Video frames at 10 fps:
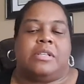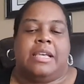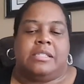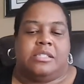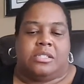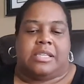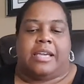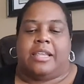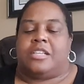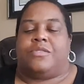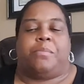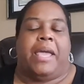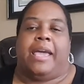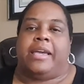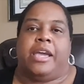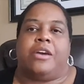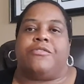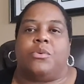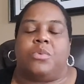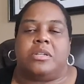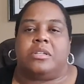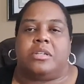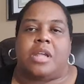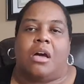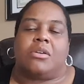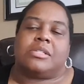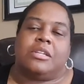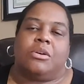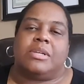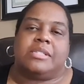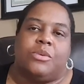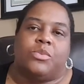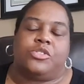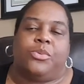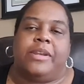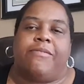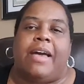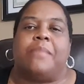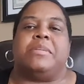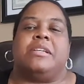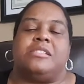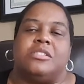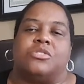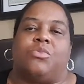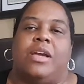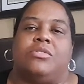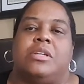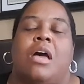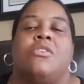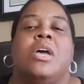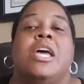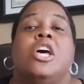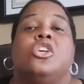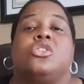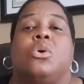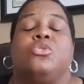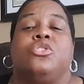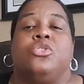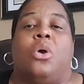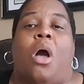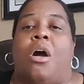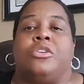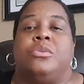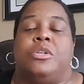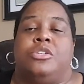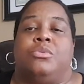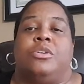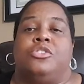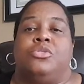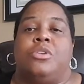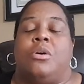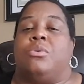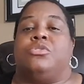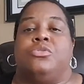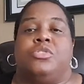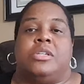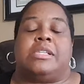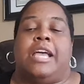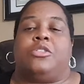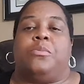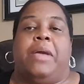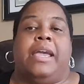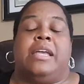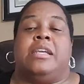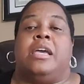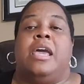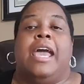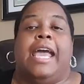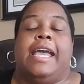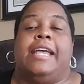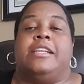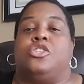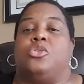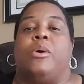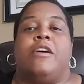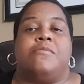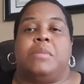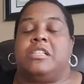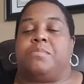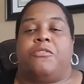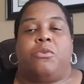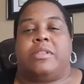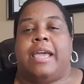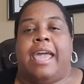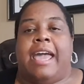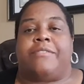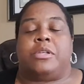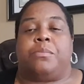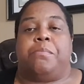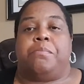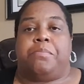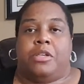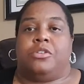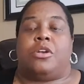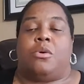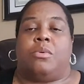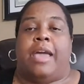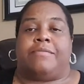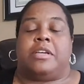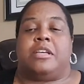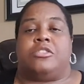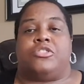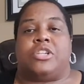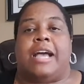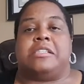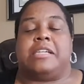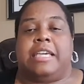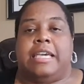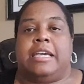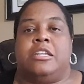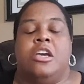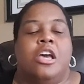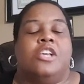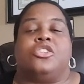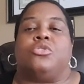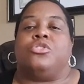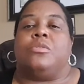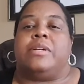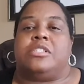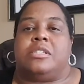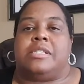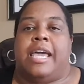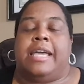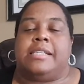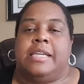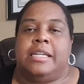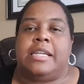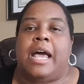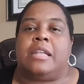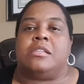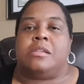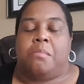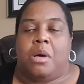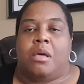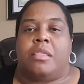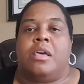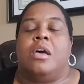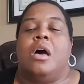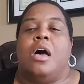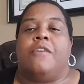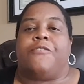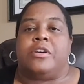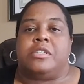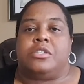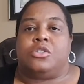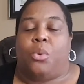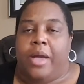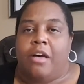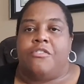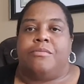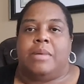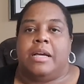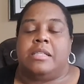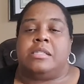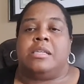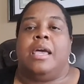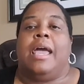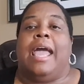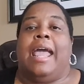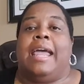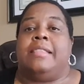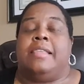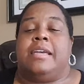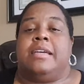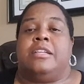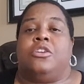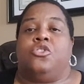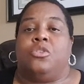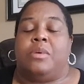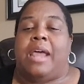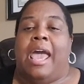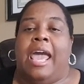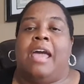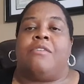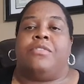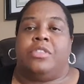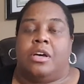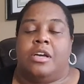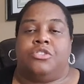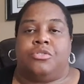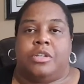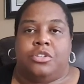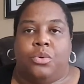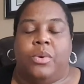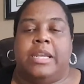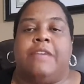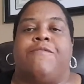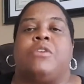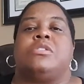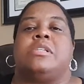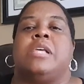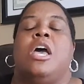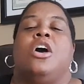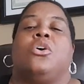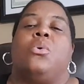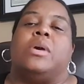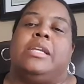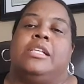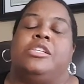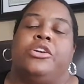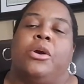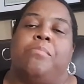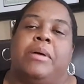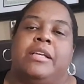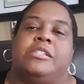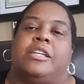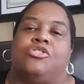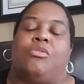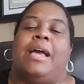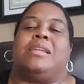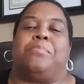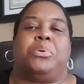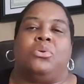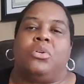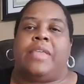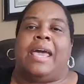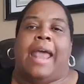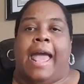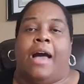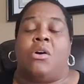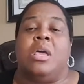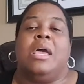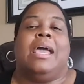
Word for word: Let's just say that's for pet care for one of the dogs. I know I said one twenty-five, but let's just round it off. So all you would do is, you know, you just got through paying it, and it's twelve months before they have to, and you know, have to get their shots again. So you would just take ten dollars a month for twelve months, and then you would have the one hundred twenty versus going into your budget and trying to pull that out.